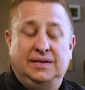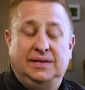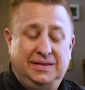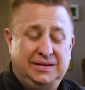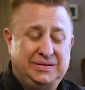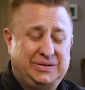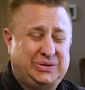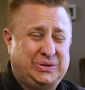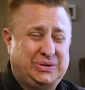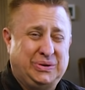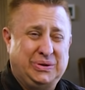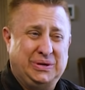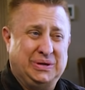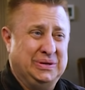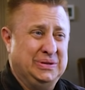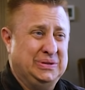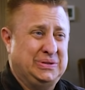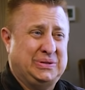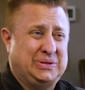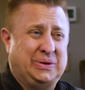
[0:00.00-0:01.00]
This Judah
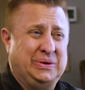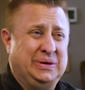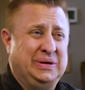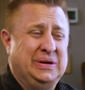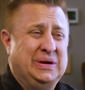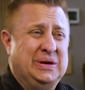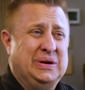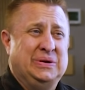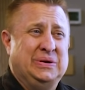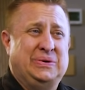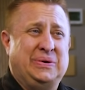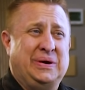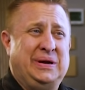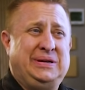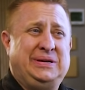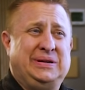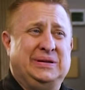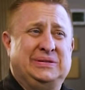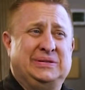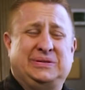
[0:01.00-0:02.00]
is showing
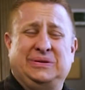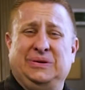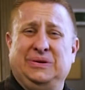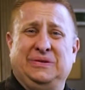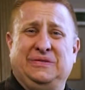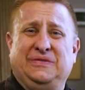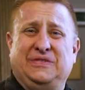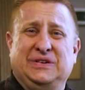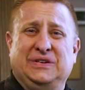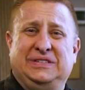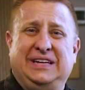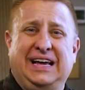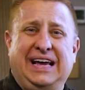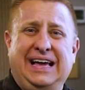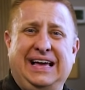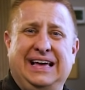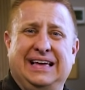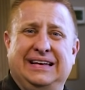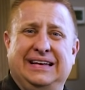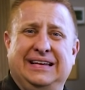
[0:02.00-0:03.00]
great concern for
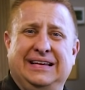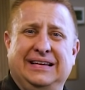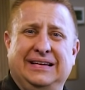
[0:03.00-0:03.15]
dad,